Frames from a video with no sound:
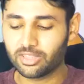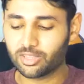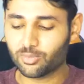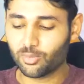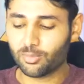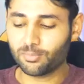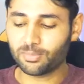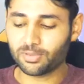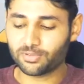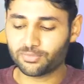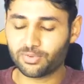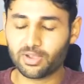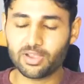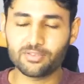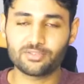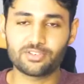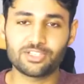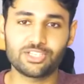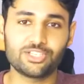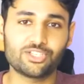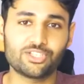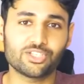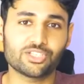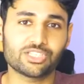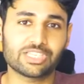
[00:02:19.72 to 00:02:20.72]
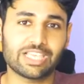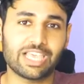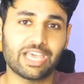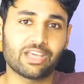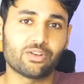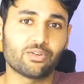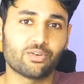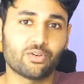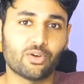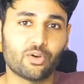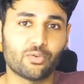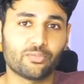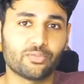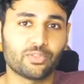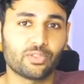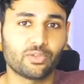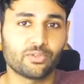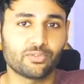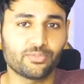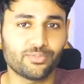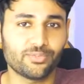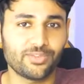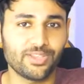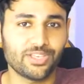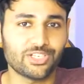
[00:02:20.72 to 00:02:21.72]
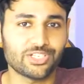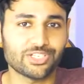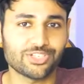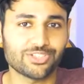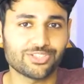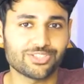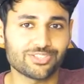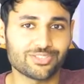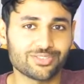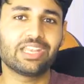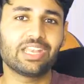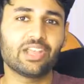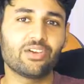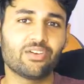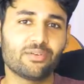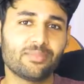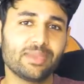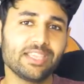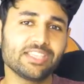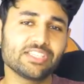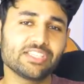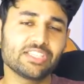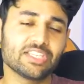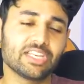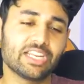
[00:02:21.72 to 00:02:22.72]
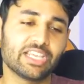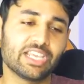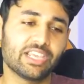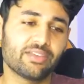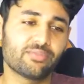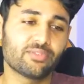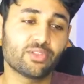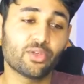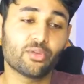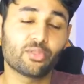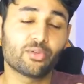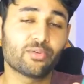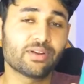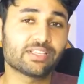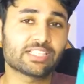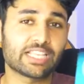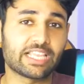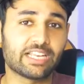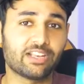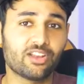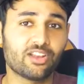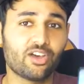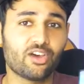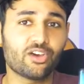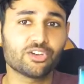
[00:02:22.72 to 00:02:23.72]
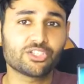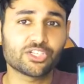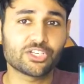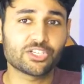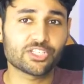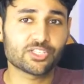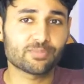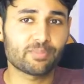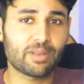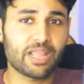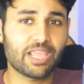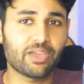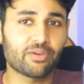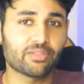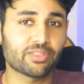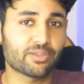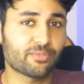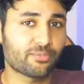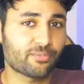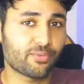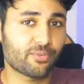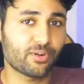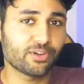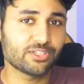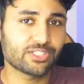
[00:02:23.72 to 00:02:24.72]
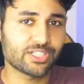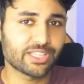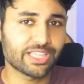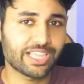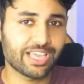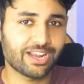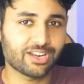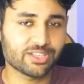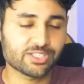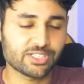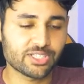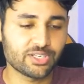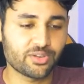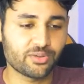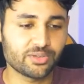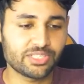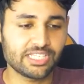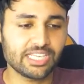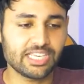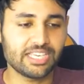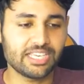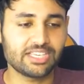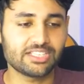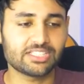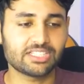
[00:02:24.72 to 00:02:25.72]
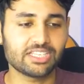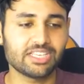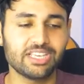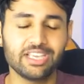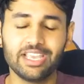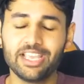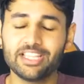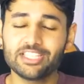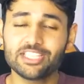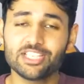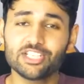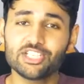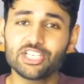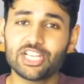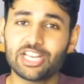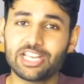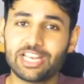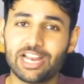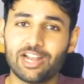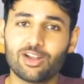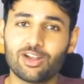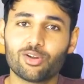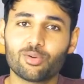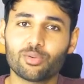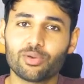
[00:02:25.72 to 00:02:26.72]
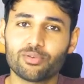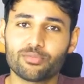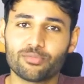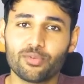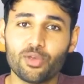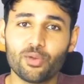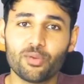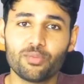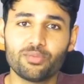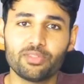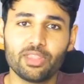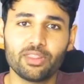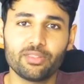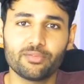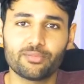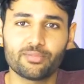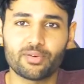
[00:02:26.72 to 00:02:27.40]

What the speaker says: the OnePlus 5T just cannot offer those features. Now amazingly, even though there is a larger display on the front of the Galaxy Note 8, it's actually a narrower phone than the